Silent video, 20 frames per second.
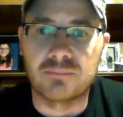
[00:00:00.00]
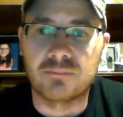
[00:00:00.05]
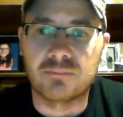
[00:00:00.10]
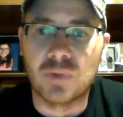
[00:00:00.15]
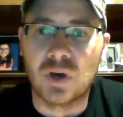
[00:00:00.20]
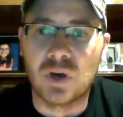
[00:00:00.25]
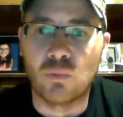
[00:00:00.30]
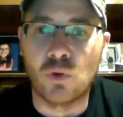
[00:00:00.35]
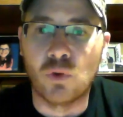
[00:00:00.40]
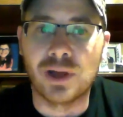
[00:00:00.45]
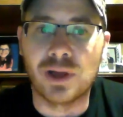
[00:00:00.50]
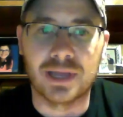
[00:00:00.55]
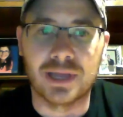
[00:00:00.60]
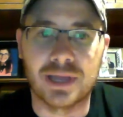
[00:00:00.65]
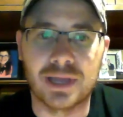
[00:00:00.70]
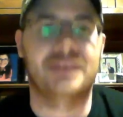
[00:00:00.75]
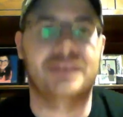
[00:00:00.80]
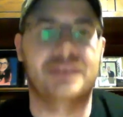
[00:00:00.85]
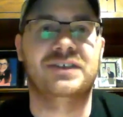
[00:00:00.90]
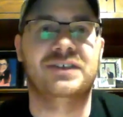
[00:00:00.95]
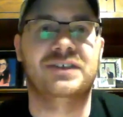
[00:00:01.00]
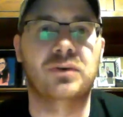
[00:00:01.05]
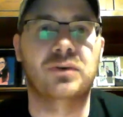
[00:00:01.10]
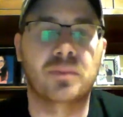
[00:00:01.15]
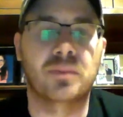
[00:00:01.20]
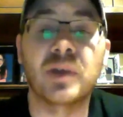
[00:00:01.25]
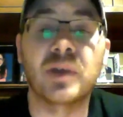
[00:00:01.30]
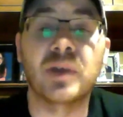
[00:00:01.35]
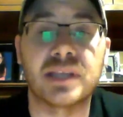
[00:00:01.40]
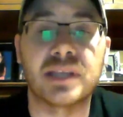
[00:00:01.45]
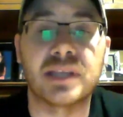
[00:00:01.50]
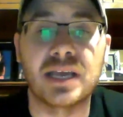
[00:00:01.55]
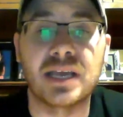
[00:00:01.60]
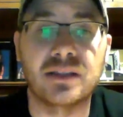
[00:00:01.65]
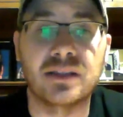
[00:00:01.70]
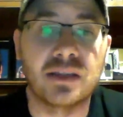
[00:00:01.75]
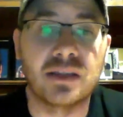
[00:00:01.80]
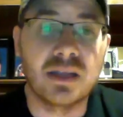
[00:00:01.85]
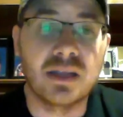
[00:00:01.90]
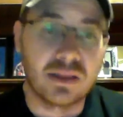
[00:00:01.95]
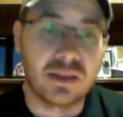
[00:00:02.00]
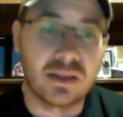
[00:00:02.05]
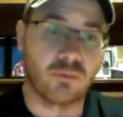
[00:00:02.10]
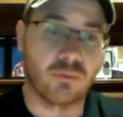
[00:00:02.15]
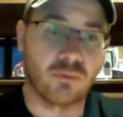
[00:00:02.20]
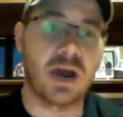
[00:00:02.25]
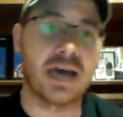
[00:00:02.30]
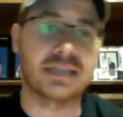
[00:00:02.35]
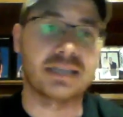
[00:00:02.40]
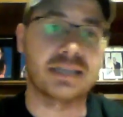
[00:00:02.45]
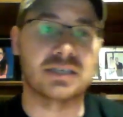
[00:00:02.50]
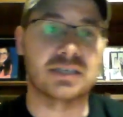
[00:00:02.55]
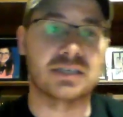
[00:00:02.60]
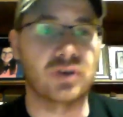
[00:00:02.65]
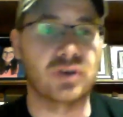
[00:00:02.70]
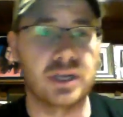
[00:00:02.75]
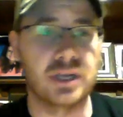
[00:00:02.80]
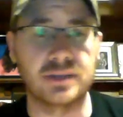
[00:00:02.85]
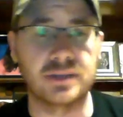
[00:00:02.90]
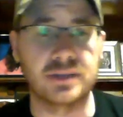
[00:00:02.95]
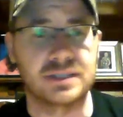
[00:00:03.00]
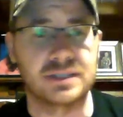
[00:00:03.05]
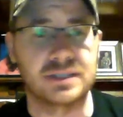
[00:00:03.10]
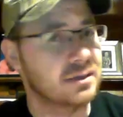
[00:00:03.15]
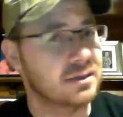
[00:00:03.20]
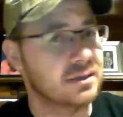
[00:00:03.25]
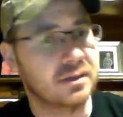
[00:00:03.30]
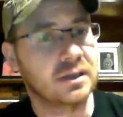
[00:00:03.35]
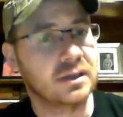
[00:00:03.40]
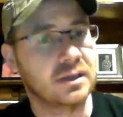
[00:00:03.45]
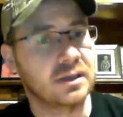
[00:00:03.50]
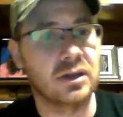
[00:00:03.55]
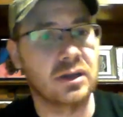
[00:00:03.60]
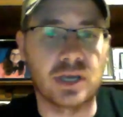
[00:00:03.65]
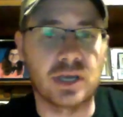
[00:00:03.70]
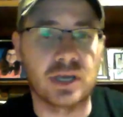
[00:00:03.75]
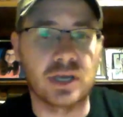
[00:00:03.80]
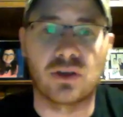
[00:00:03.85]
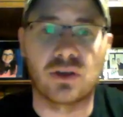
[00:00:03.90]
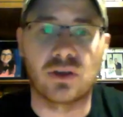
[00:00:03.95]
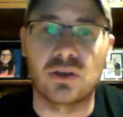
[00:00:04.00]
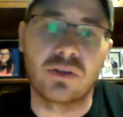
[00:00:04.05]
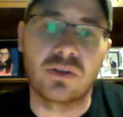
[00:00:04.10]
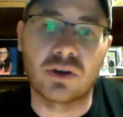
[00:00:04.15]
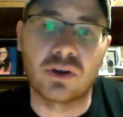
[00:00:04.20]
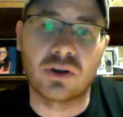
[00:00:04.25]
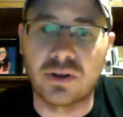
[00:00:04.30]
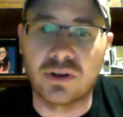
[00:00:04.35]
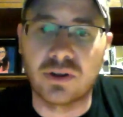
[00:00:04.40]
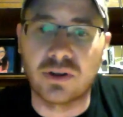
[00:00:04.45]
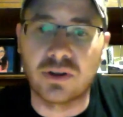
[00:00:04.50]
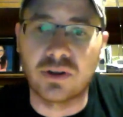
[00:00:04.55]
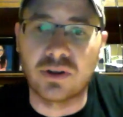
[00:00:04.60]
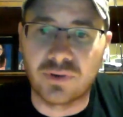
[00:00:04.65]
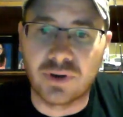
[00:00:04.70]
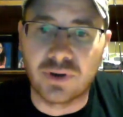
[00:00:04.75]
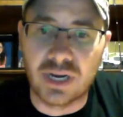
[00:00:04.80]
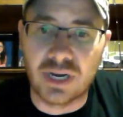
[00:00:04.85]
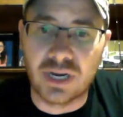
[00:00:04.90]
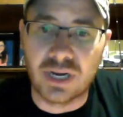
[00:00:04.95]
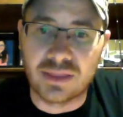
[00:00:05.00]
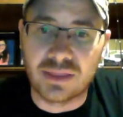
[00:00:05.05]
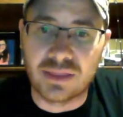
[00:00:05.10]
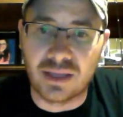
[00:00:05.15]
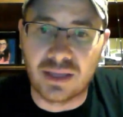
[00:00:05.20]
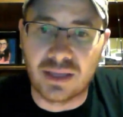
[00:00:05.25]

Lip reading: walleye store, but the rods and reels, they're good for anything.